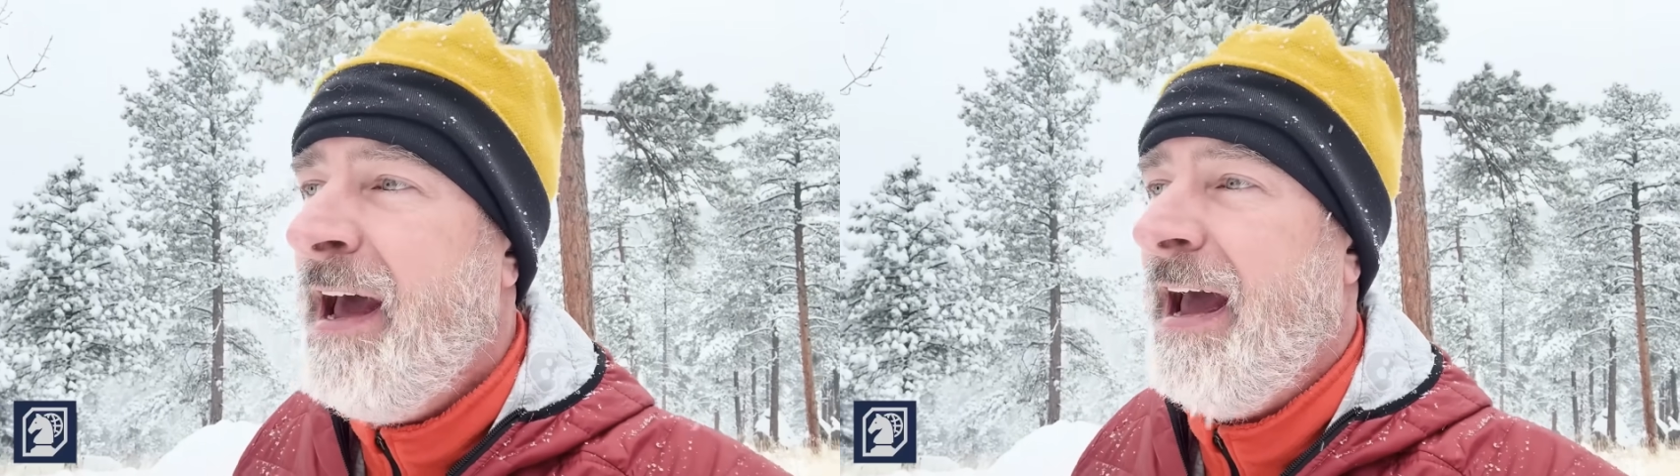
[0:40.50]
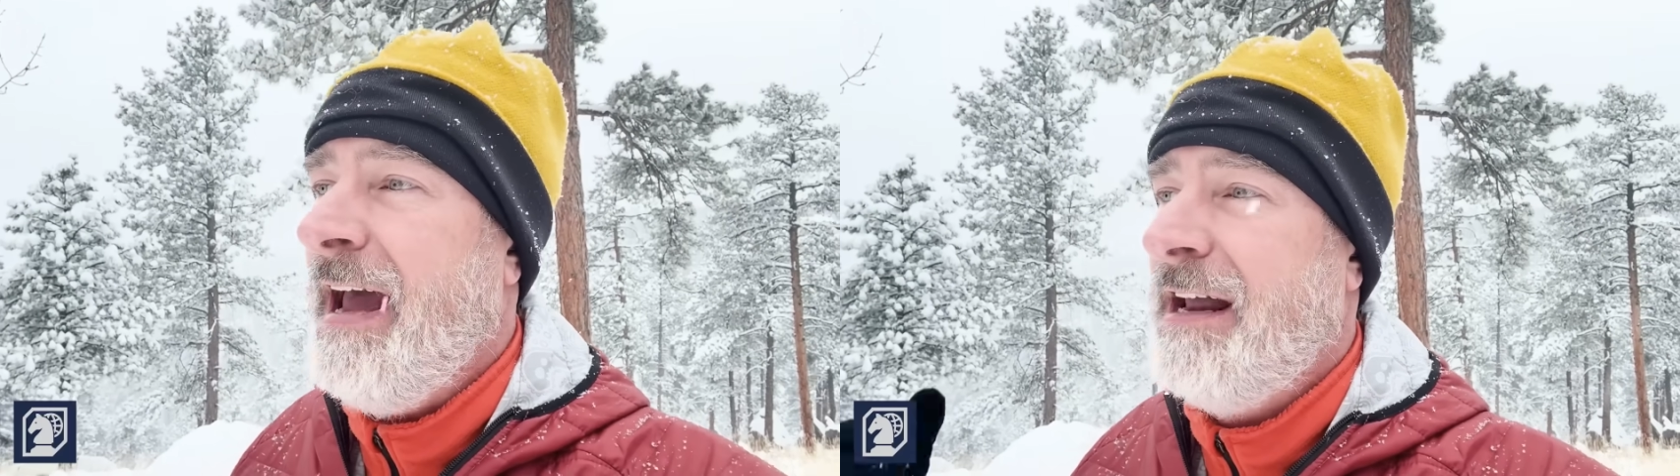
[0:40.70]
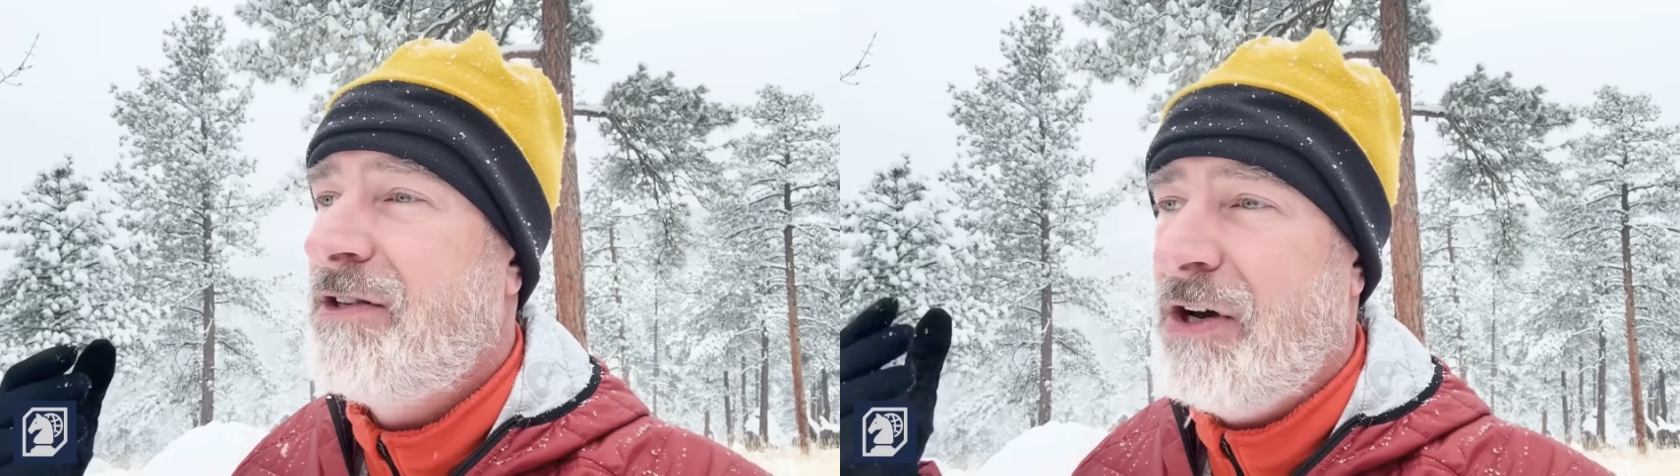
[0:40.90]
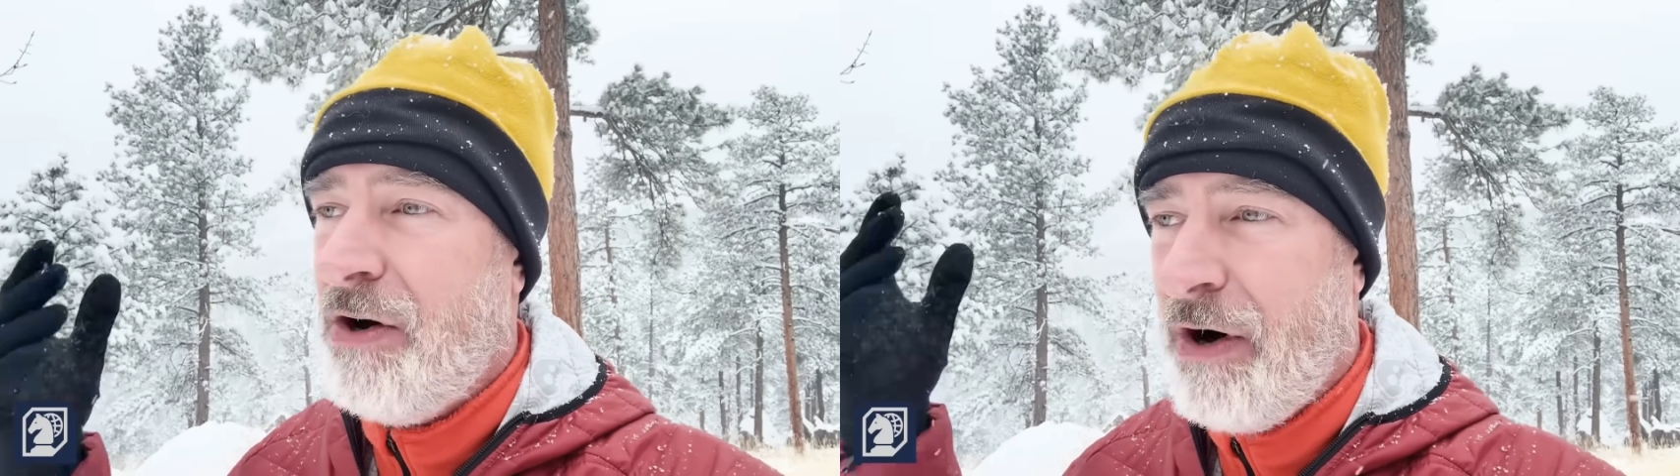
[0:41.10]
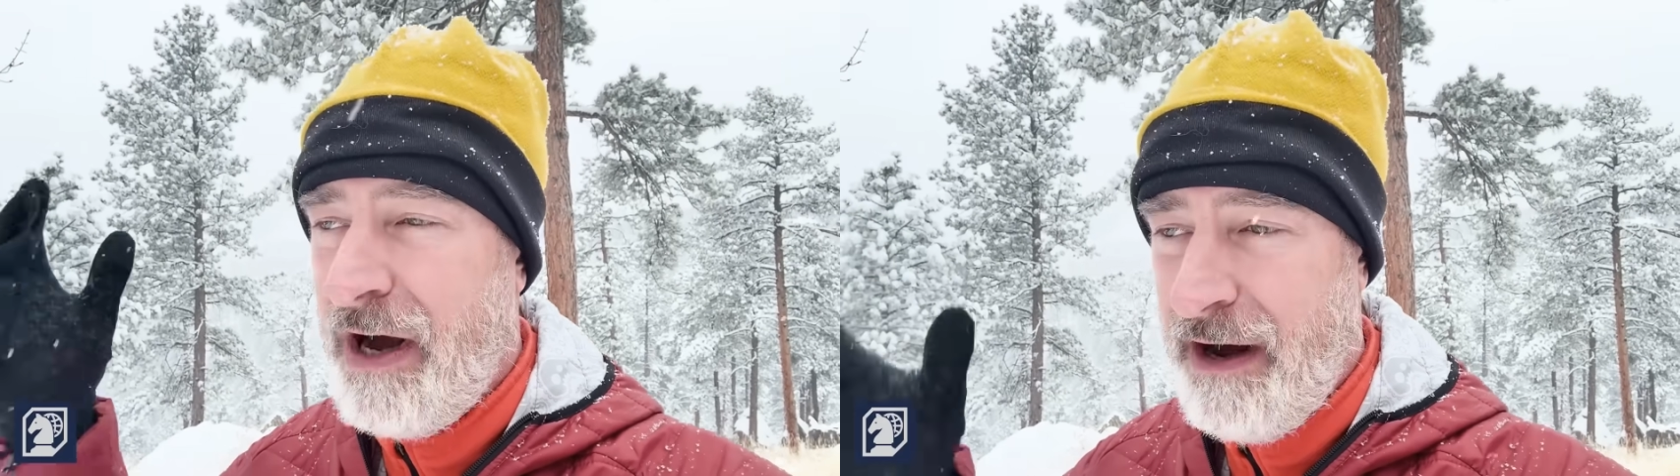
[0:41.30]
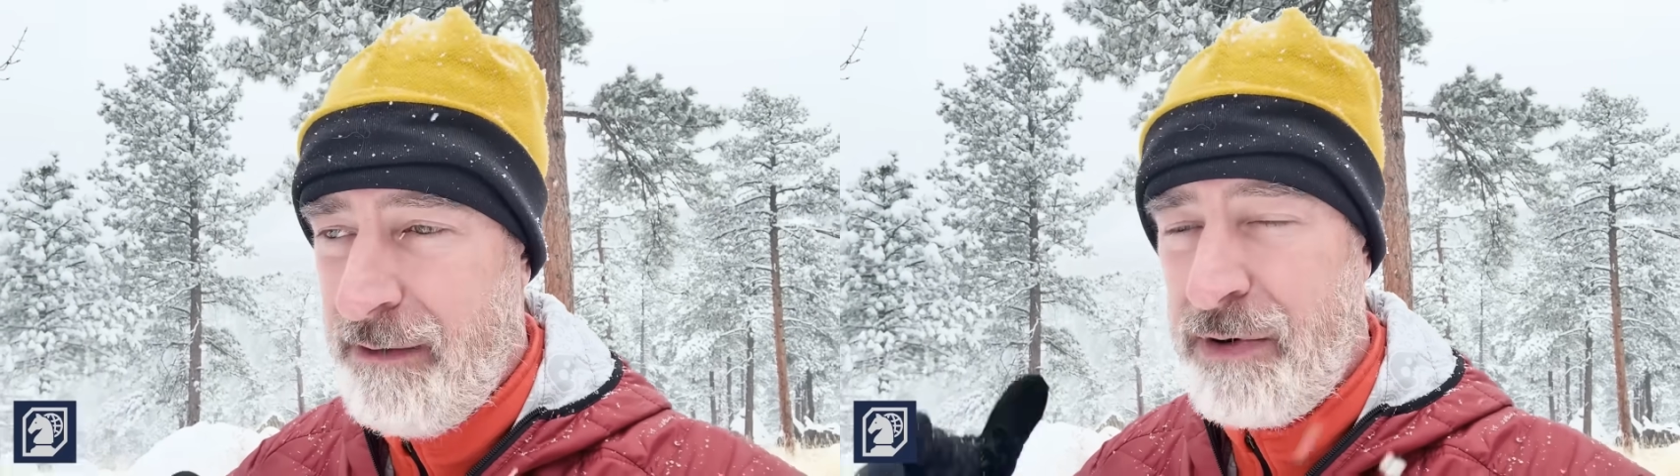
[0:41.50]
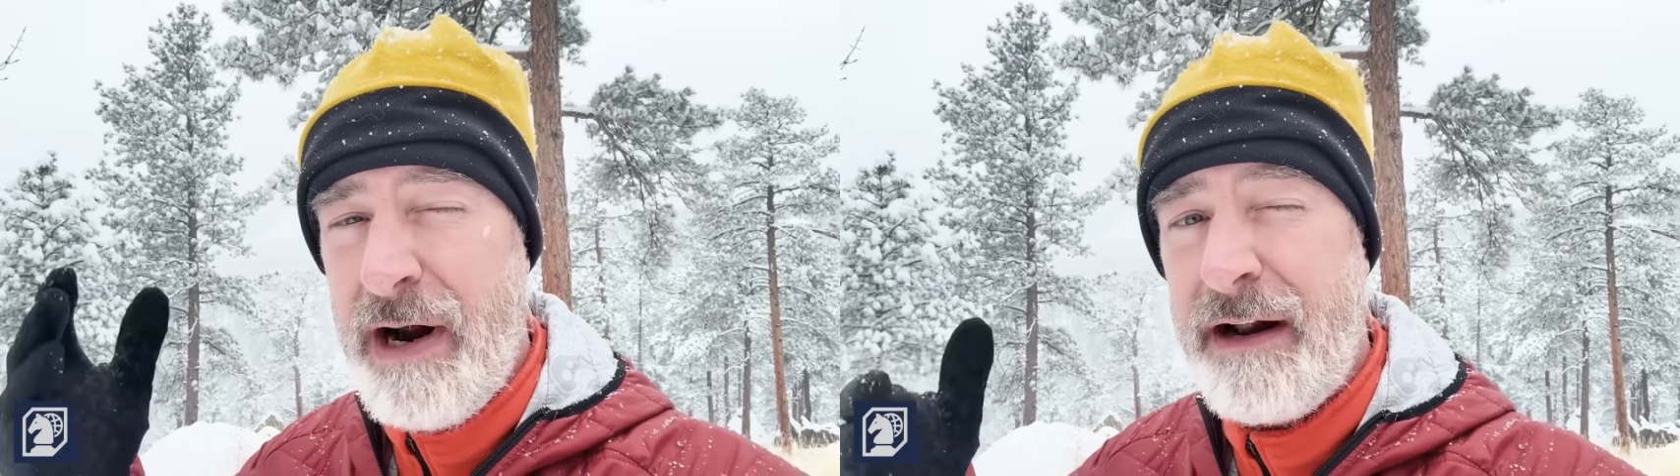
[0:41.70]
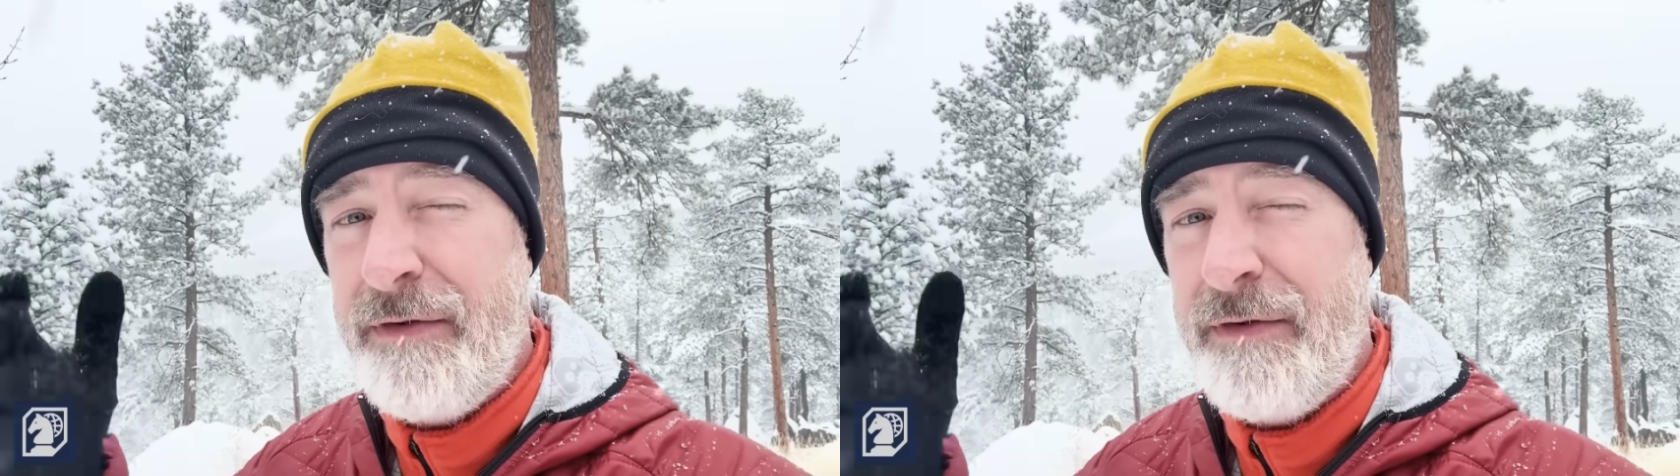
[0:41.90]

And so product